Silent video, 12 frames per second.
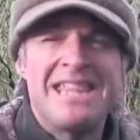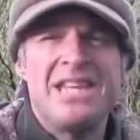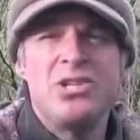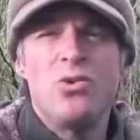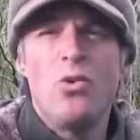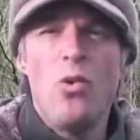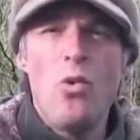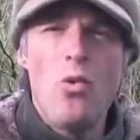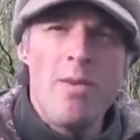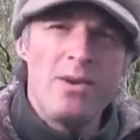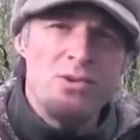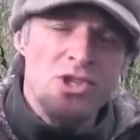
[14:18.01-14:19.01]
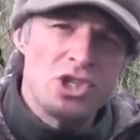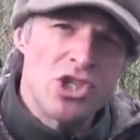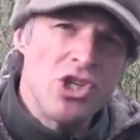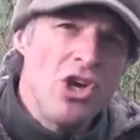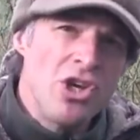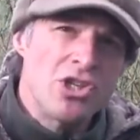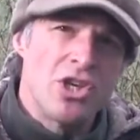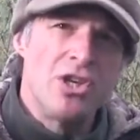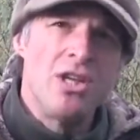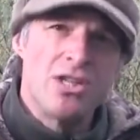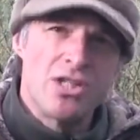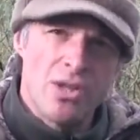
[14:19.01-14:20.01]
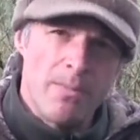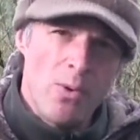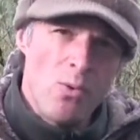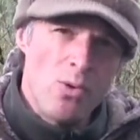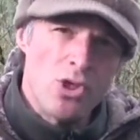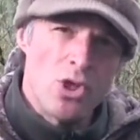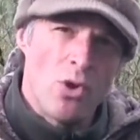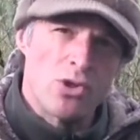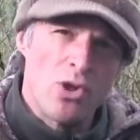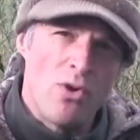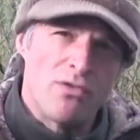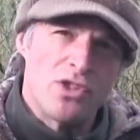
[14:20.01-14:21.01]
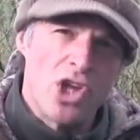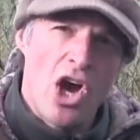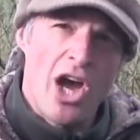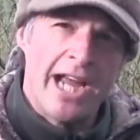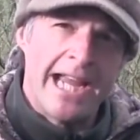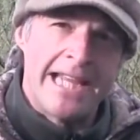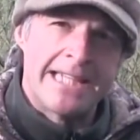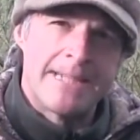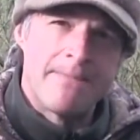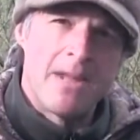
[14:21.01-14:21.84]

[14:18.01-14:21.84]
then you're almost certain to pull shots off target.